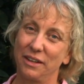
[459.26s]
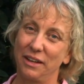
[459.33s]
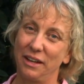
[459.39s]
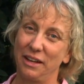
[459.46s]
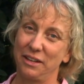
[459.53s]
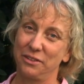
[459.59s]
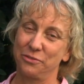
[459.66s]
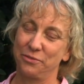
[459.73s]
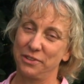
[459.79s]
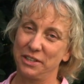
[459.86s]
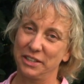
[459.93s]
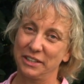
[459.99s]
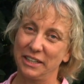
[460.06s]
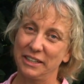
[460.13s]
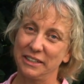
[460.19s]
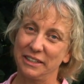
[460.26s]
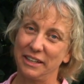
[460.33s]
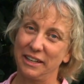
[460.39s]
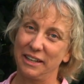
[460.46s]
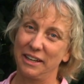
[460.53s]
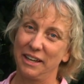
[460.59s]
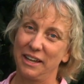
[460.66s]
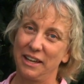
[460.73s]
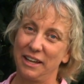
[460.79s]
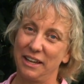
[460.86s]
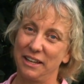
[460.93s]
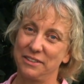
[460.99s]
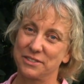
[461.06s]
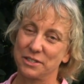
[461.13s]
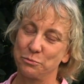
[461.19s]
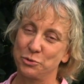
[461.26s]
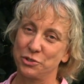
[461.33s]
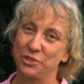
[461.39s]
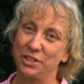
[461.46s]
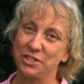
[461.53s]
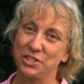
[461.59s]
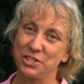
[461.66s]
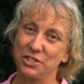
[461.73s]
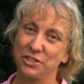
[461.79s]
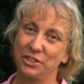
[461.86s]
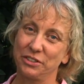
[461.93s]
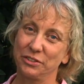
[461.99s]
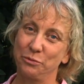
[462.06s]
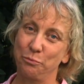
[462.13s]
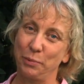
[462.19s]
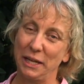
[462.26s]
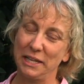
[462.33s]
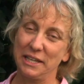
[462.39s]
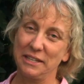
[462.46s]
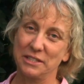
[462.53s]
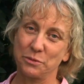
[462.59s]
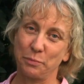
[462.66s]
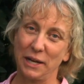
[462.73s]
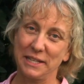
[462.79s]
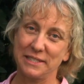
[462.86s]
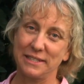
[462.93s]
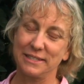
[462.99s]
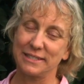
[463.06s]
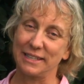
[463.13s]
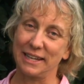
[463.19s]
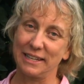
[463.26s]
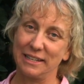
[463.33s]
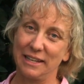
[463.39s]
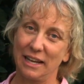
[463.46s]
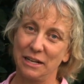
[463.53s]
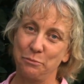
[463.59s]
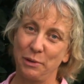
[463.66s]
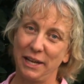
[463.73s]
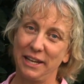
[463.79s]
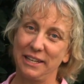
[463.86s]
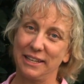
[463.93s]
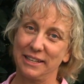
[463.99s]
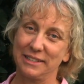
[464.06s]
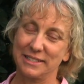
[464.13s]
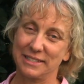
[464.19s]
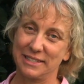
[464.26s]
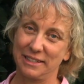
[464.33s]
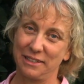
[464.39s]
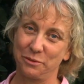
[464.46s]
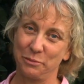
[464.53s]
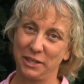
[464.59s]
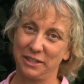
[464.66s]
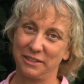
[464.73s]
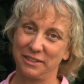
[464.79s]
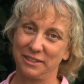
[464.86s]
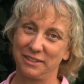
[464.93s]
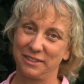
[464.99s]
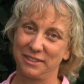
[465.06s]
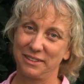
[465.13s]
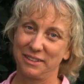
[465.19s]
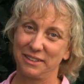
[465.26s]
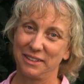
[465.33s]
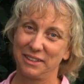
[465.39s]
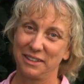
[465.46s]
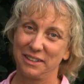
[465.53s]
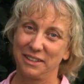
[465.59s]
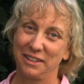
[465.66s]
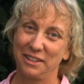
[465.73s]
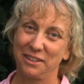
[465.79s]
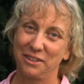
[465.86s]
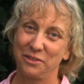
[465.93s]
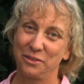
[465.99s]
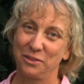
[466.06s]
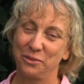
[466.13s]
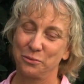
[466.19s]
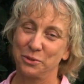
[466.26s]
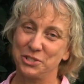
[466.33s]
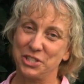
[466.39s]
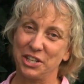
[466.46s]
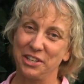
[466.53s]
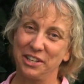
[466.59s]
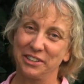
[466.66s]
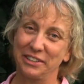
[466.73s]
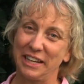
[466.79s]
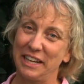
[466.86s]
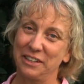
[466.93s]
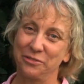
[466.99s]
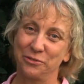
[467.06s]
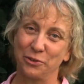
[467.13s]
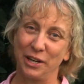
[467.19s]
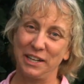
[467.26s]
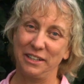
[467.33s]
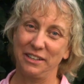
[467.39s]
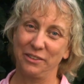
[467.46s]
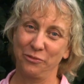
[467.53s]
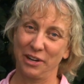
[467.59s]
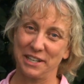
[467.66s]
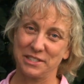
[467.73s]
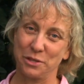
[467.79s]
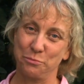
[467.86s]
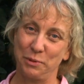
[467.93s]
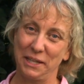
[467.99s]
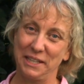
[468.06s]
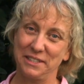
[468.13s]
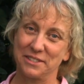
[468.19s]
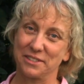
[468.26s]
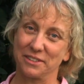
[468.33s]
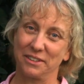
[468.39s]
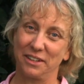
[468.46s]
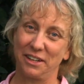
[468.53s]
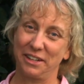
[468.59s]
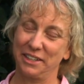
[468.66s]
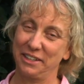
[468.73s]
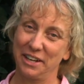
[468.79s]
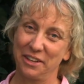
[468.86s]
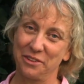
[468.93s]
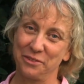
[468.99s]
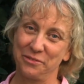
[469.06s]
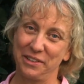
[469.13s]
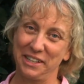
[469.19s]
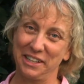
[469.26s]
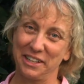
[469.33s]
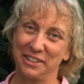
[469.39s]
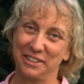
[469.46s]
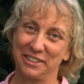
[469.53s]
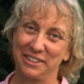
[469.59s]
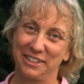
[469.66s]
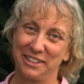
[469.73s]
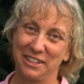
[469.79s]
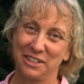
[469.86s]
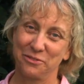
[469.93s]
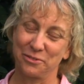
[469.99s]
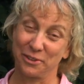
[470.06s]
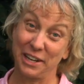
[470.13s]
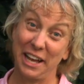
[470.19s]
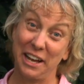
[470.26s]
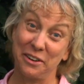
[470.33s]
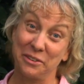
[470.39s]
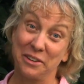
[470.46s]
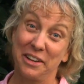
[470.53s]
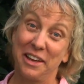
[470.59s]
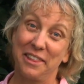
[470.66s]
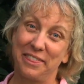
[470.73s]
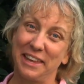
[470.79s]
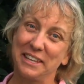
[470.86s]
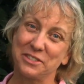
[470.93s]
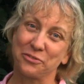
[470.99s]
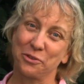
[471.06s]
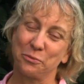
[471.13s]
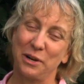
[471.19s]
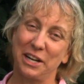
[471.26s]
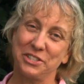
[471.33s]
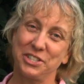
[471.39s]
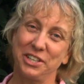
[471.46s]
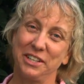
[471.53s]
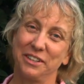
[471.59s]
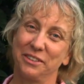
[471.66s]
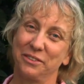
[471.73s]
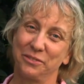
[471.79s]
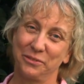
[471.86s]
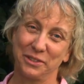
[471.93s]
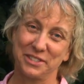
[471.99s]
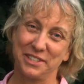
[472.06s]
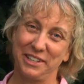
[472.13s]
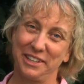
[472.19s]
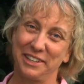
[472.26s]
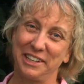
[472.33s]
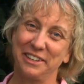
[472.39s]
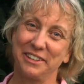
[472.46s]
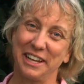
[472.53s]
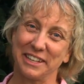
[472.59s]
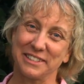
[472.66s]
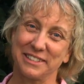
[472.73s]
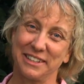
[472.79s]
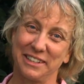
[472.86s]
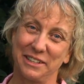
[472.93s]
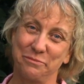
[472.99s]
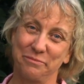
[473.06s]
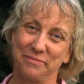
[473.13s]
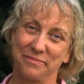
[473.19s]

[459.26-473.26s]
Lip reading: and vanilla, and some traditional baking spices like nutmeg and cinnamon. We'll show you a lot of great recipes on another video. For now, thanks for watching. We'll see you here next time.